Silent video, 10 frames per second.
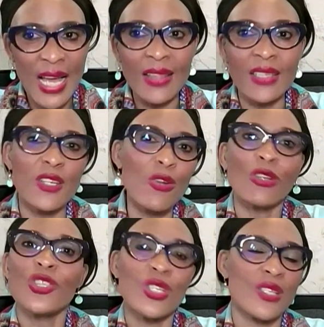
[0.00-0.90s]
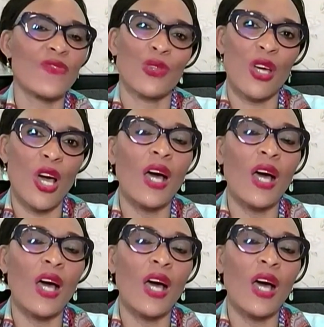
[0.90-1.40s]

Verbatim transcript: talent not just for the